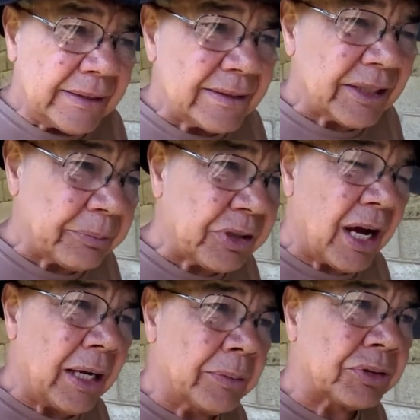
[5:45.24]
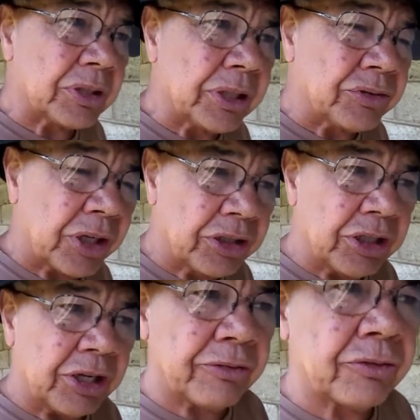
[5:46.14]
Sometimes it's a
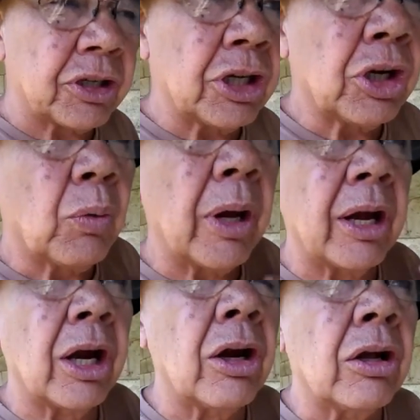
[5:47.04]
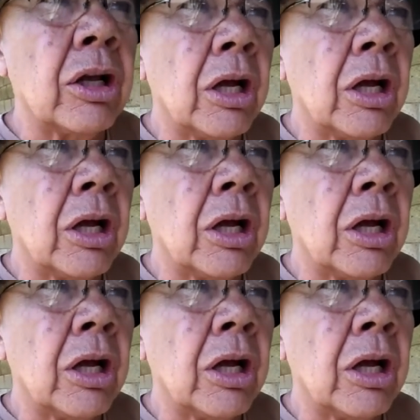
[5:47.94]
gift where